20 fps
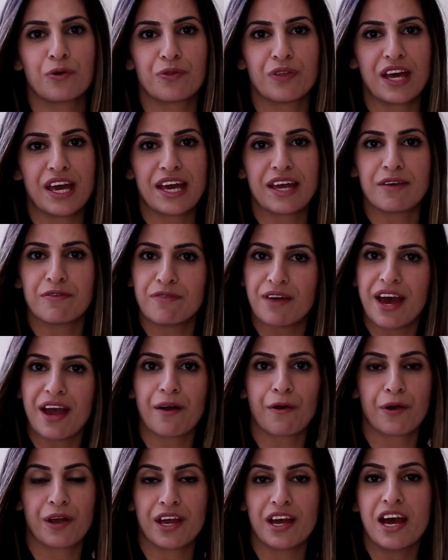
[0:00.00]
they
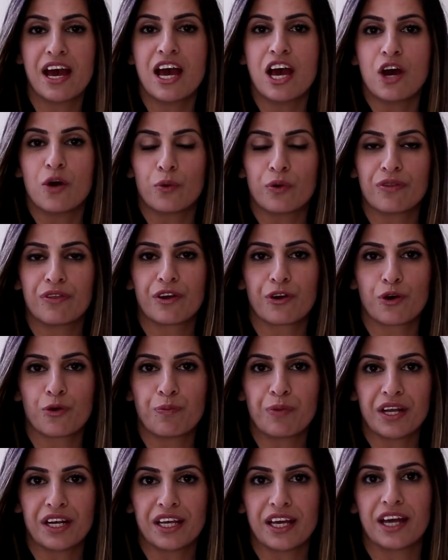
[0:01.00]
vary with their
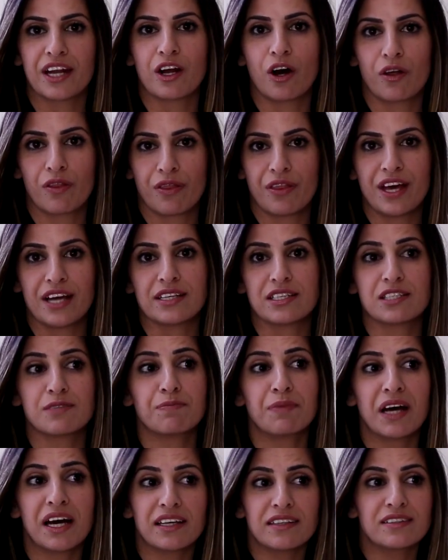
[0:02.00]
opinion on
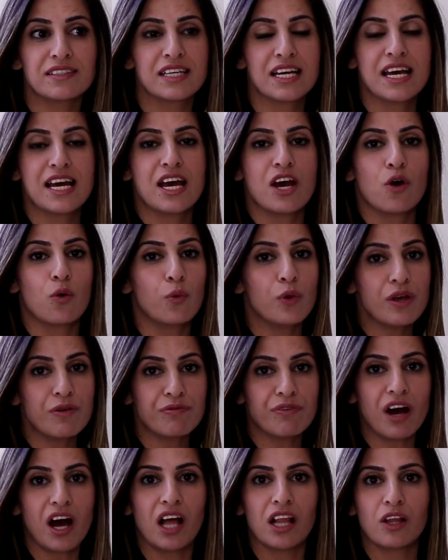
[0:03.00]
this. But we
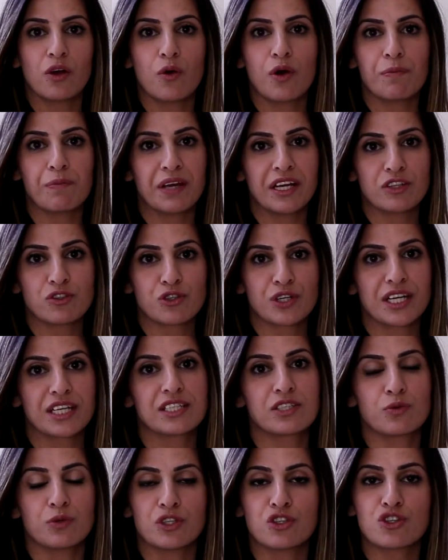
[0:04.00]
follow a
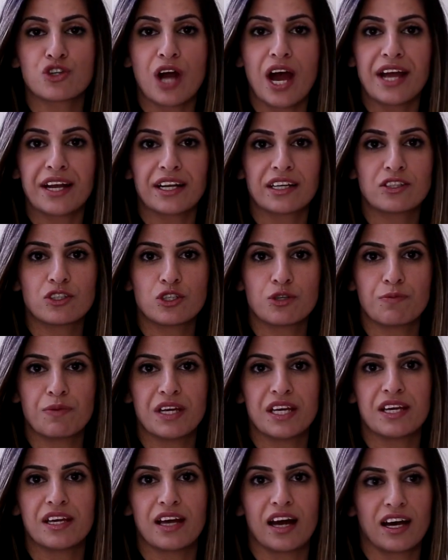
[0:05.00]
matrix. We try not to
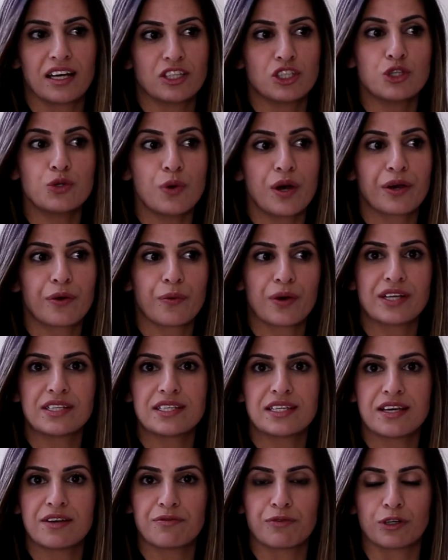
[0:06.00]
be too
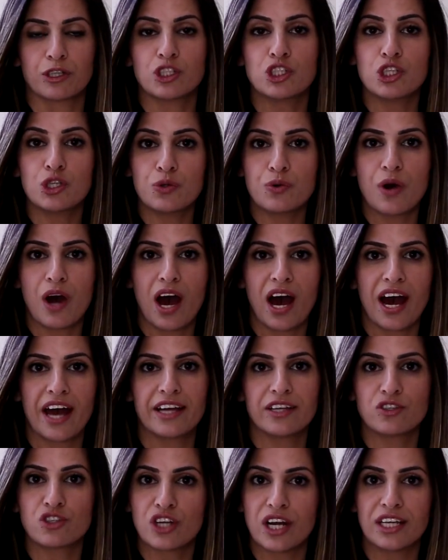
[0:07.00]
aggressive or too
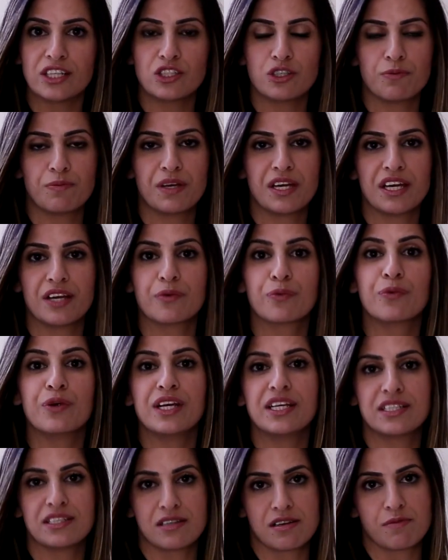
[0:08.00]
high. Try to be
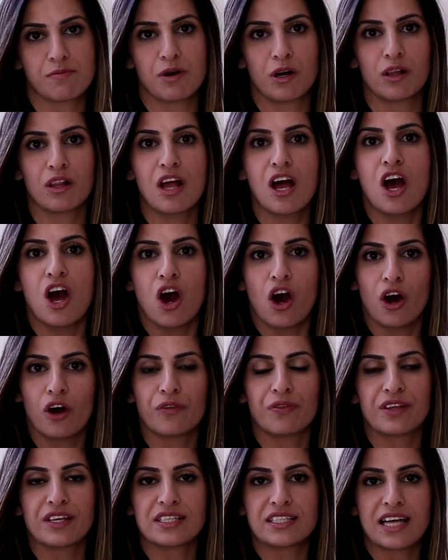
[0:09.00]
reasonable
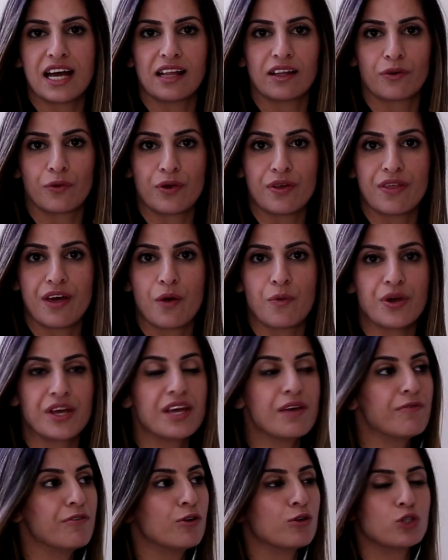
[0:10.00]
on the salary that we
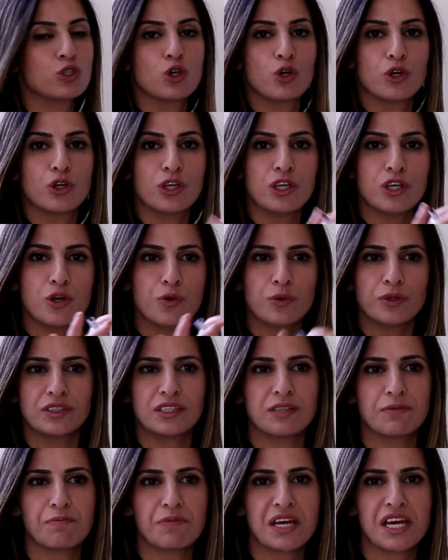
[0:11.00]
give you, so you
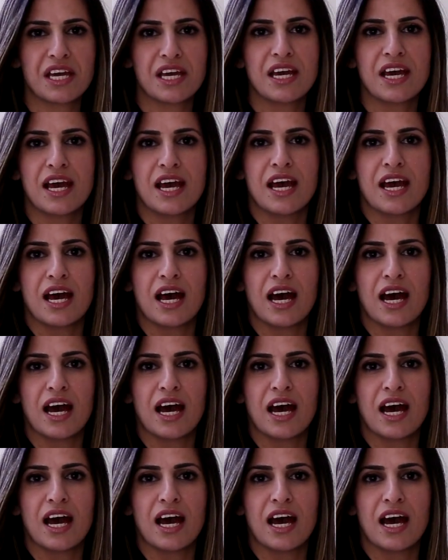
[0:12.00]
wouldn't be